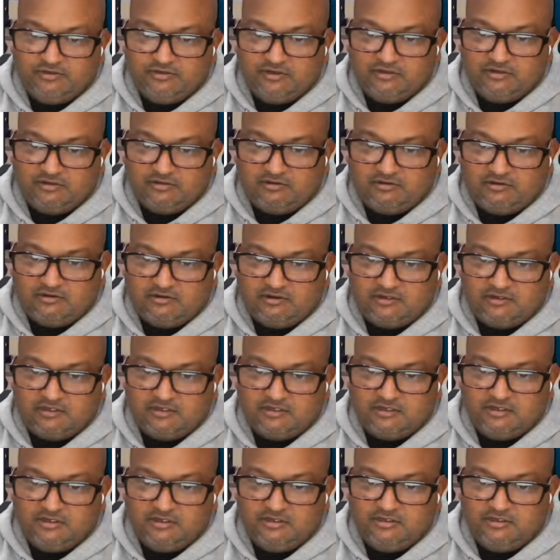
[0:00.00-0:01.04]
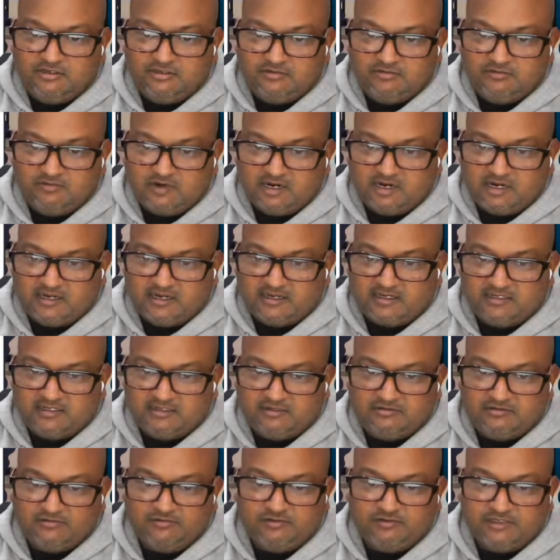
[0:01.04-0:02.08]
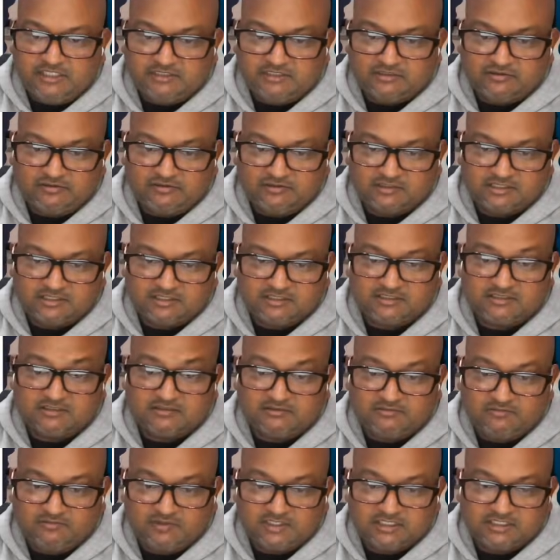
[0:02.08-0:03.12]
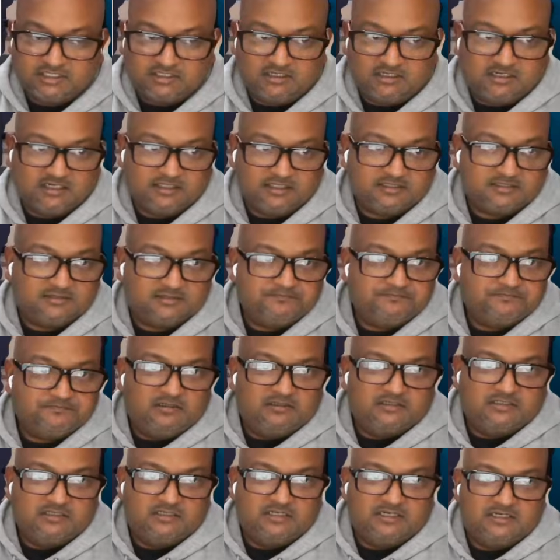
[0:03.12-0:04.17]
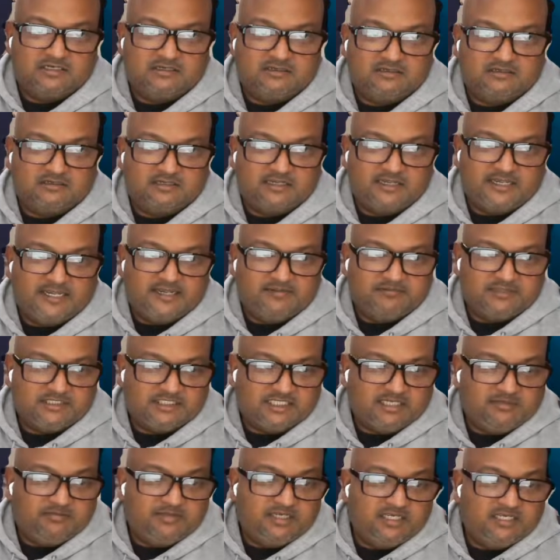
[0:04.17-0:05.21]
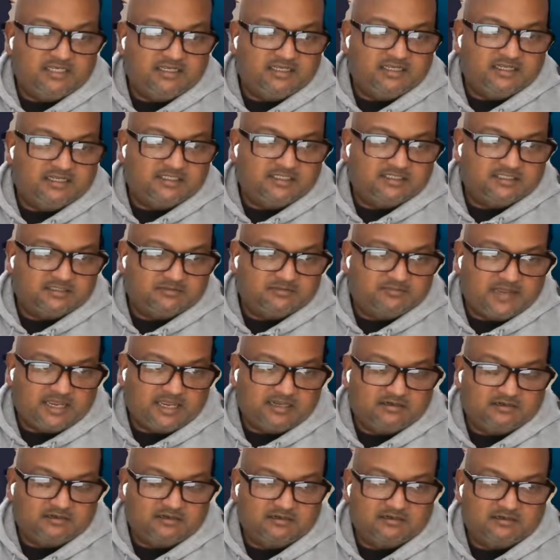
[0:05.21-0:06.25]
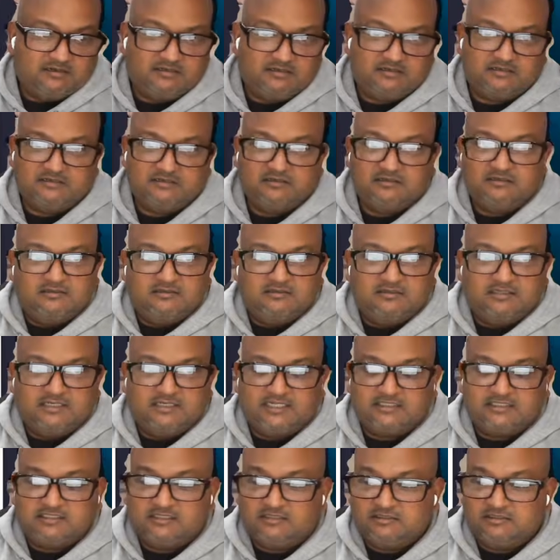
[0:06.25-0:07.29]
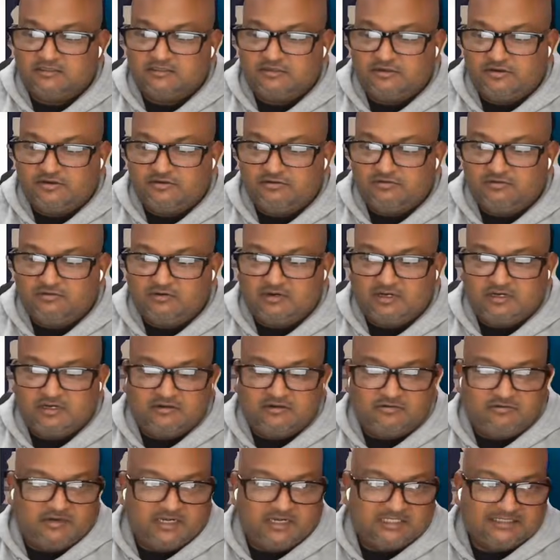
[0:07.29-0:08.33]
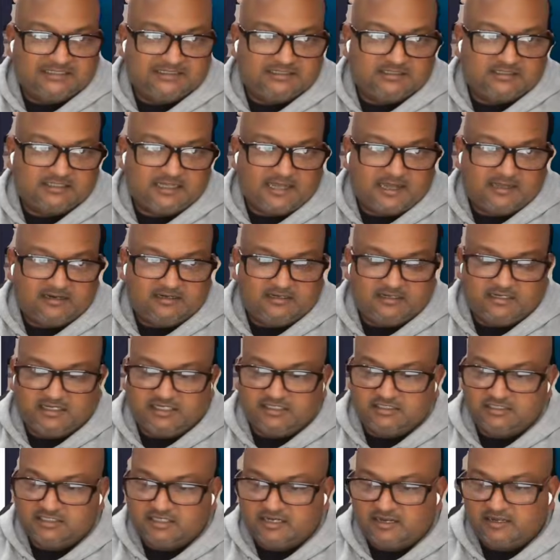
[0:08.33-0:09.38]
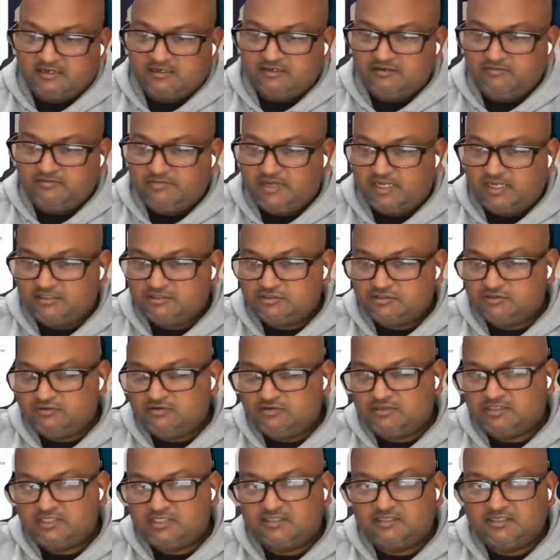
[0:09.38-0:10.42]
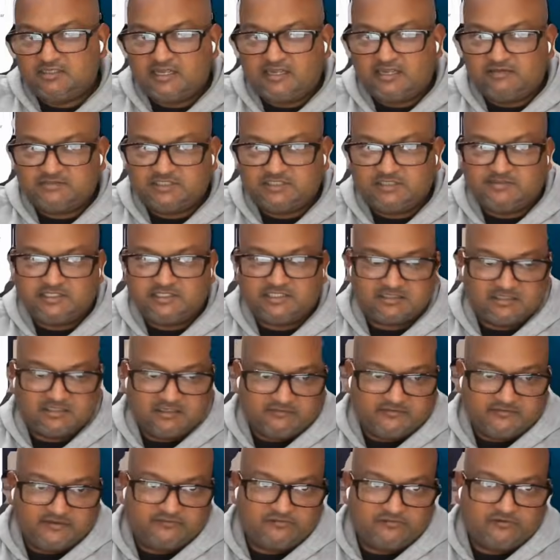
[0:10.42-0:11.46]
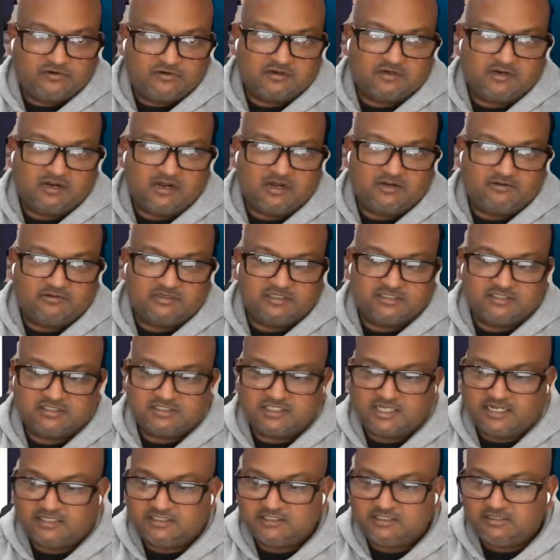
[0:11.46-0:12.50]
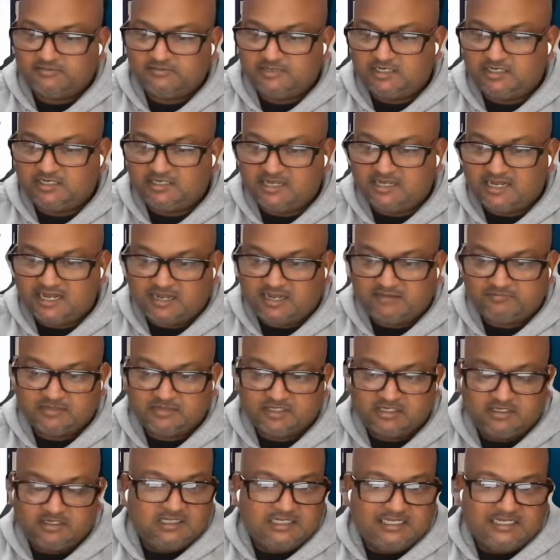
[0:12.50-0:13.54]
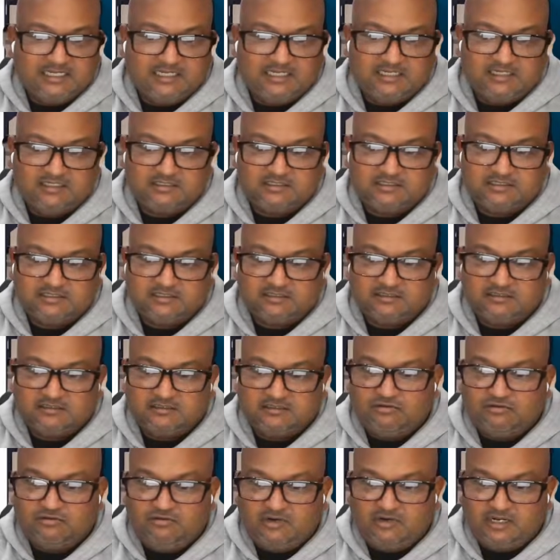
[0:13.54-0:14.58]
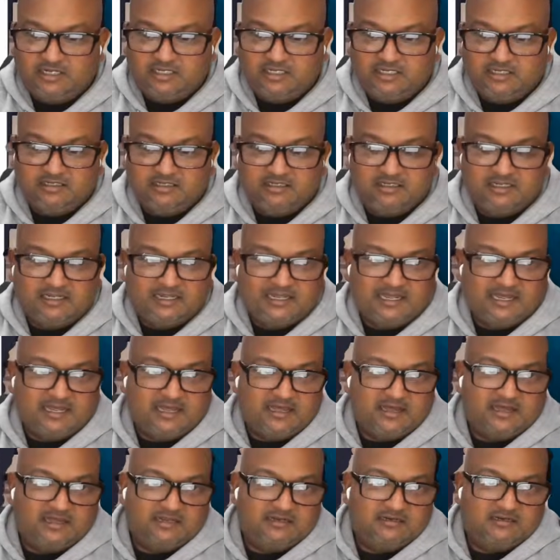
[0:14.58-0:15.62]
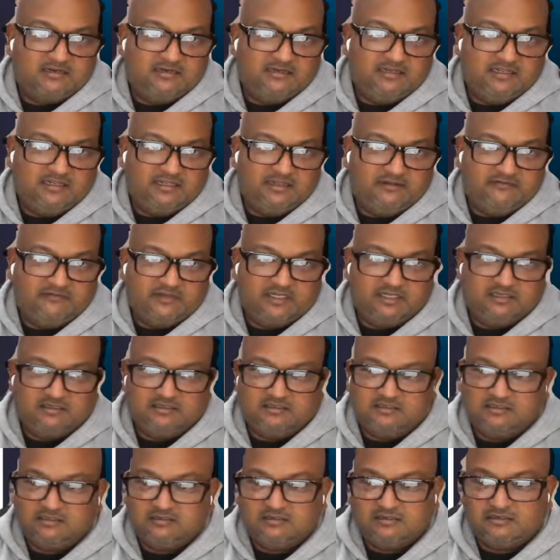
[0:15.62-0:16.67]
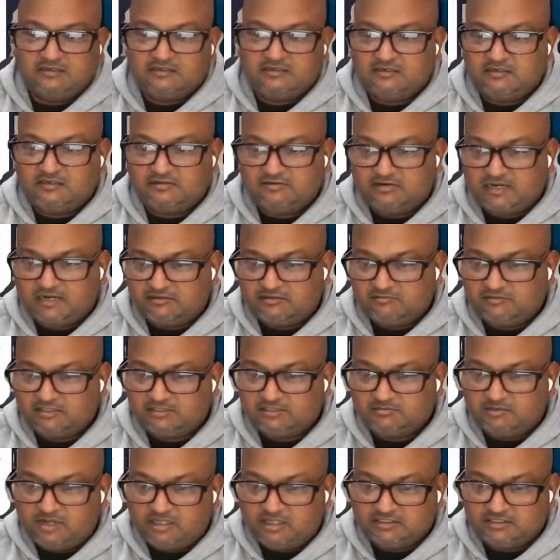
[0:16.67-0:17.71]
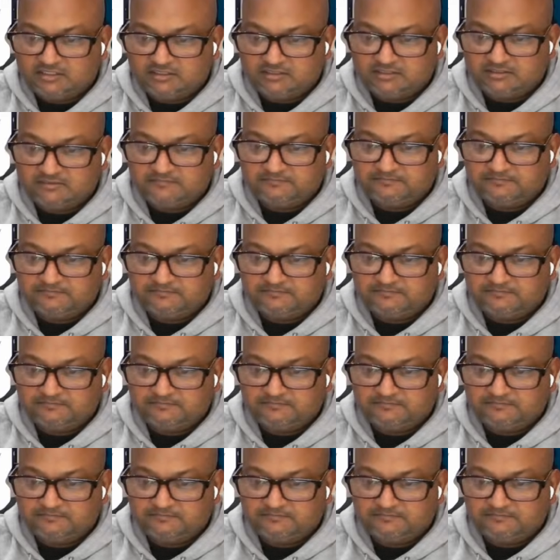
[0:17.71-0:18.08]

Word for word: your UI resources, which it does. So the MCP inspector lets us do a quick sanity check to make sure that the MCP server for our ChatGPT app is running and giving the correct responses.